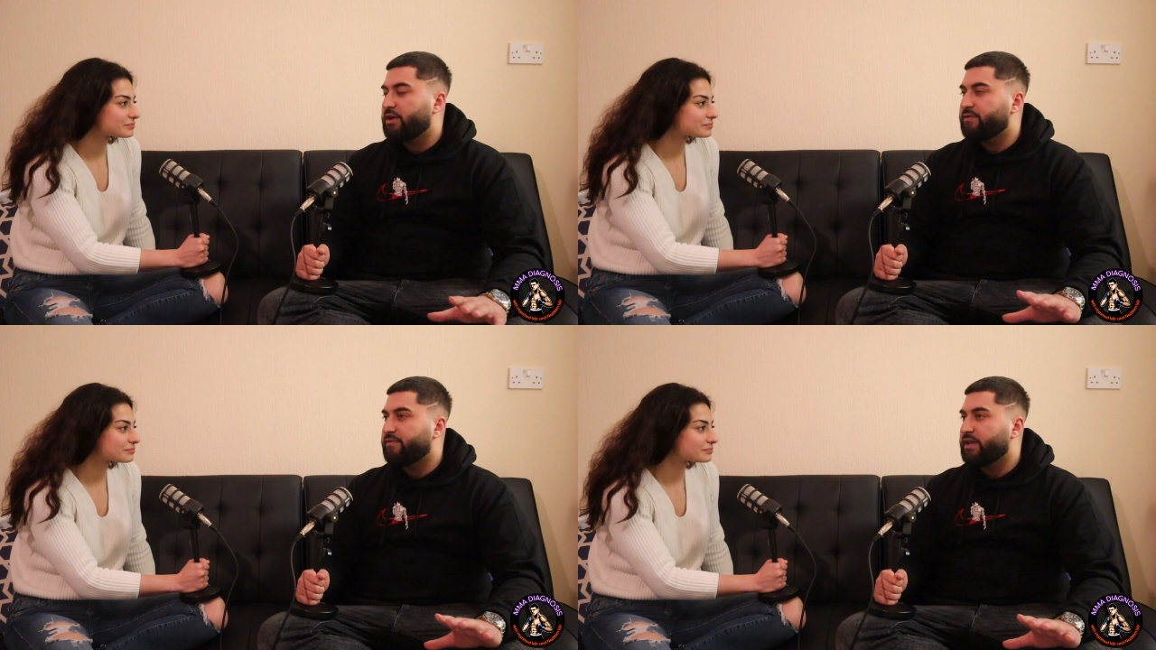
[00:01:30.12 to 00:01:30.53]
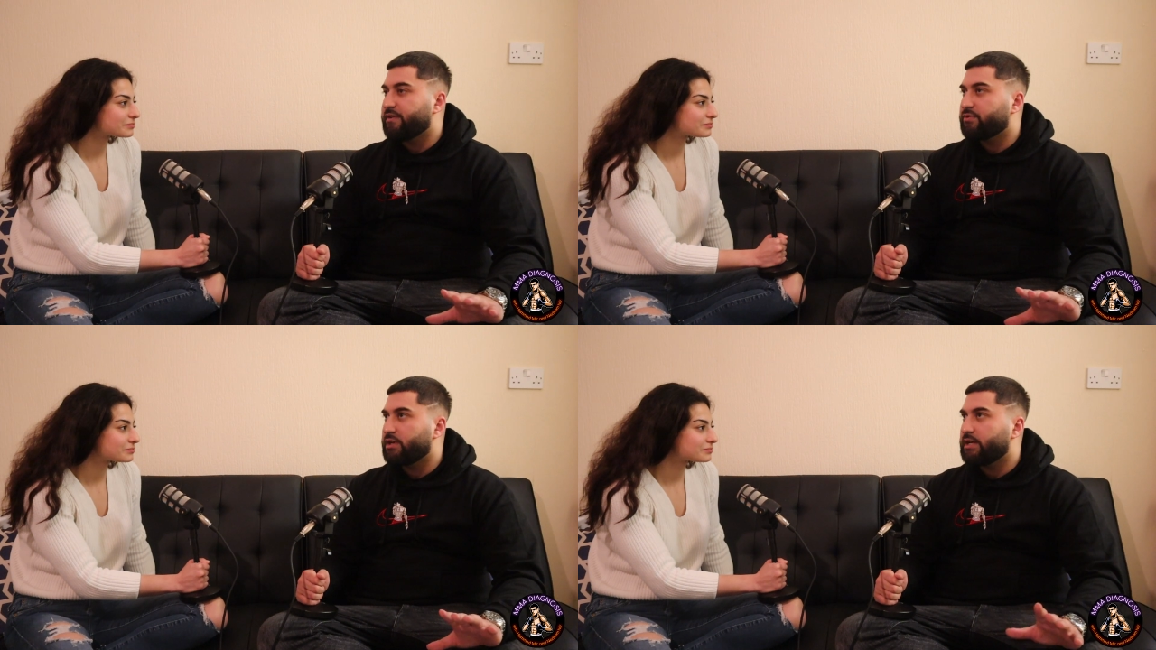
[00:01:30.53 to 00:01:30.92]
Speaker 1: how are you
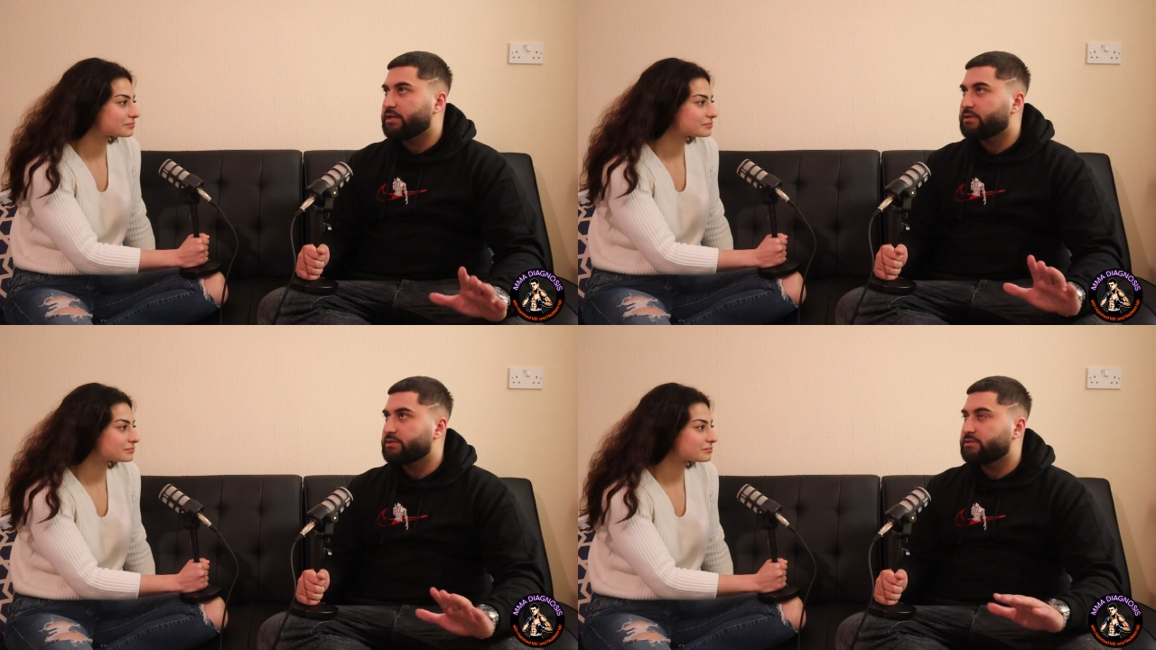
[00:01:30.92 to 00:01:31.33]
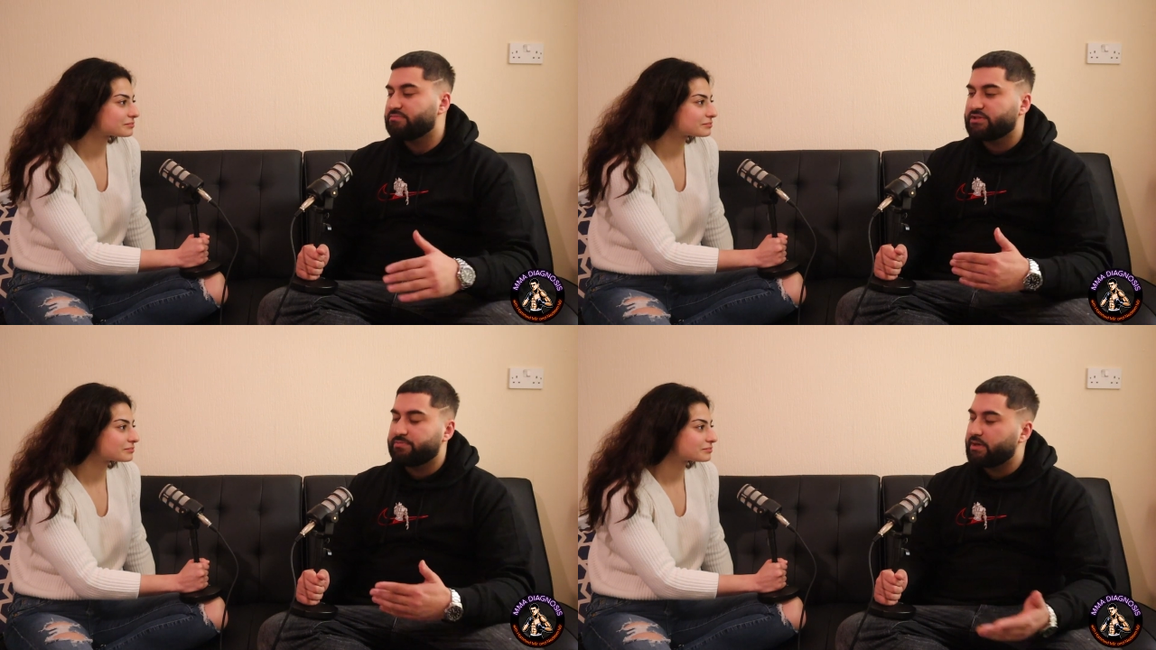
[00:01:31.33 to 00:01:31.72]
feeling for that? Like, cause
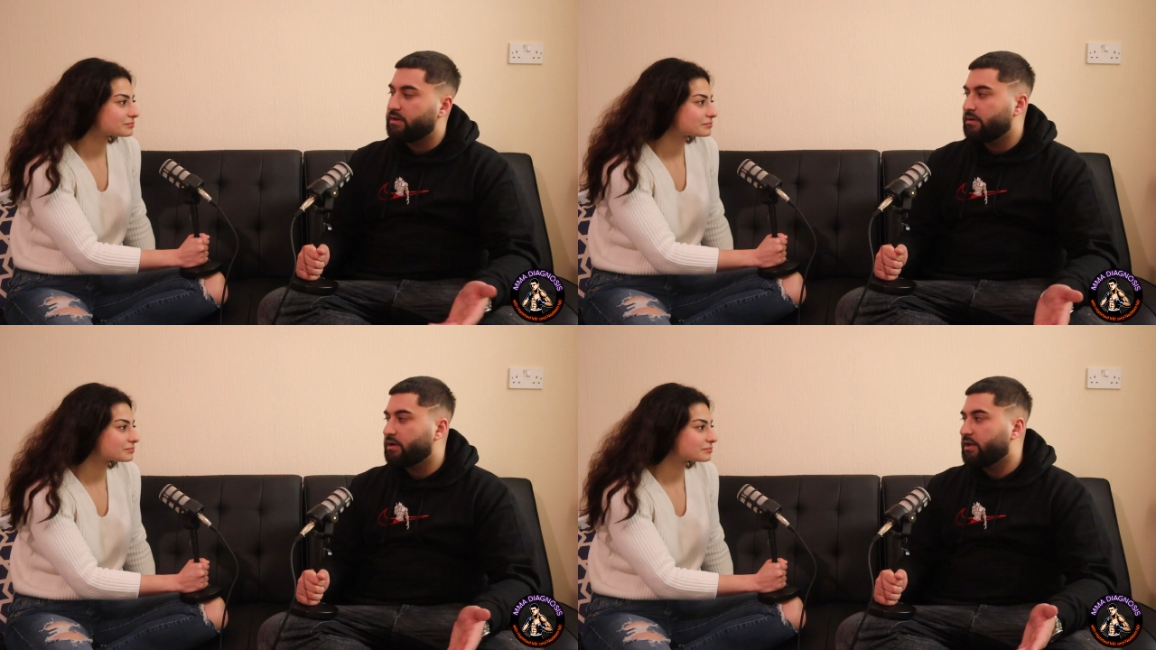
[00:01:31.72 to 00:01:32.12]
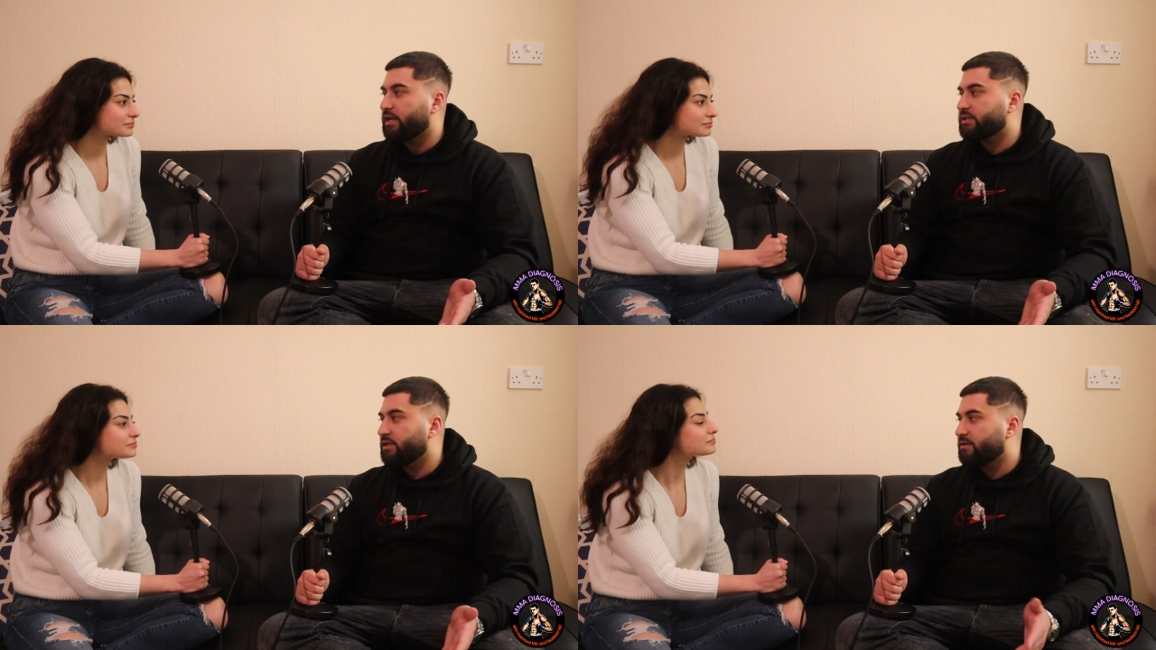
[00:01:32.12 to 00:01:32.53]
it's been
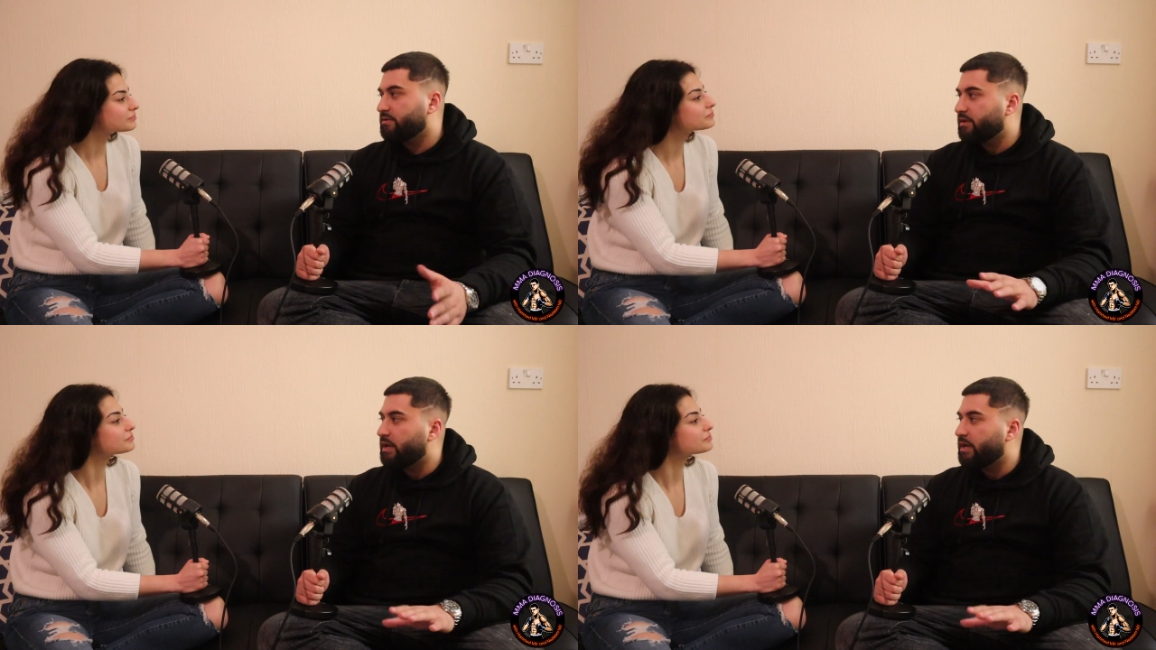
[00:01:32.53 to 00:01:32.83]
like I said,